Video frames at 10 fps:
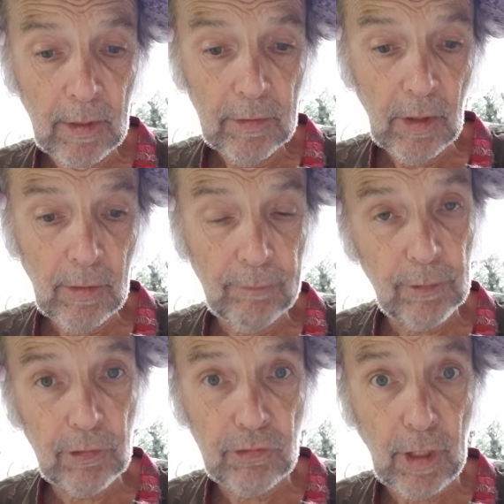So the
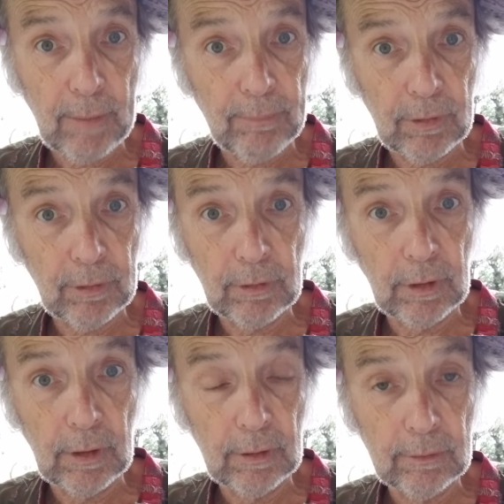first chapter
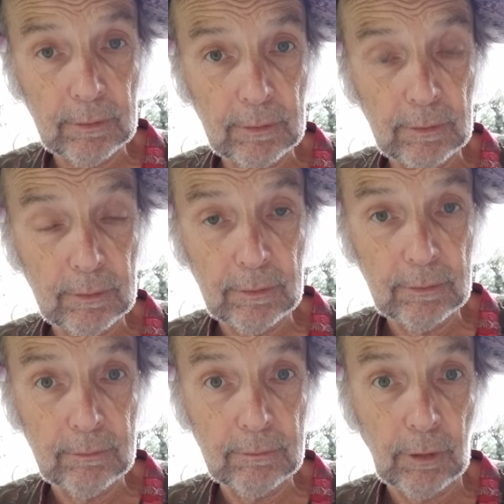
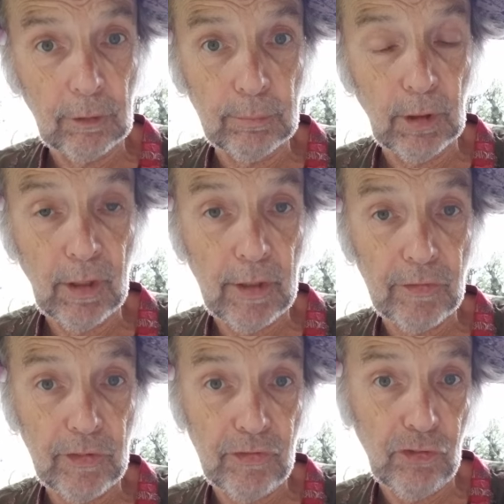talks about
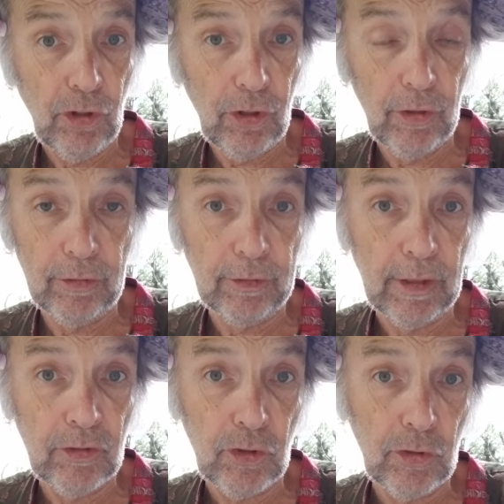Hashishan
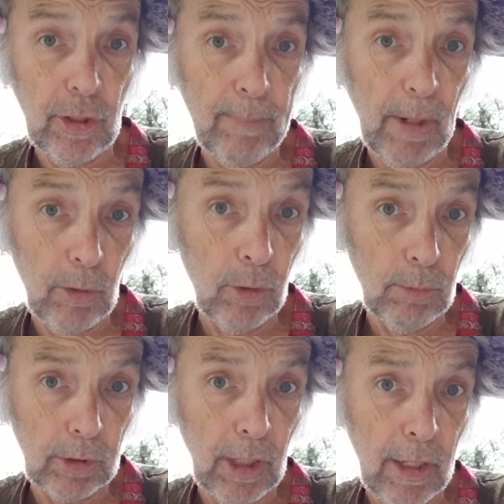getting turned on by
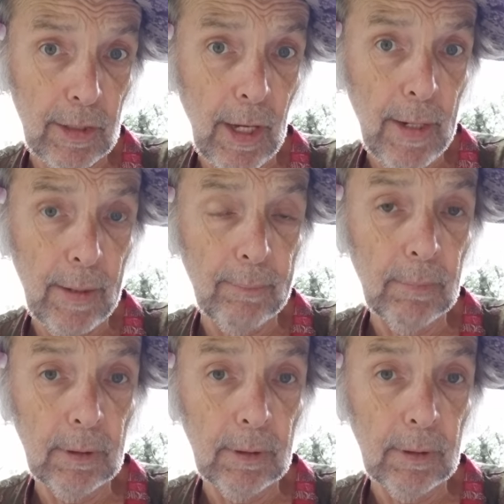Omar Khayyam.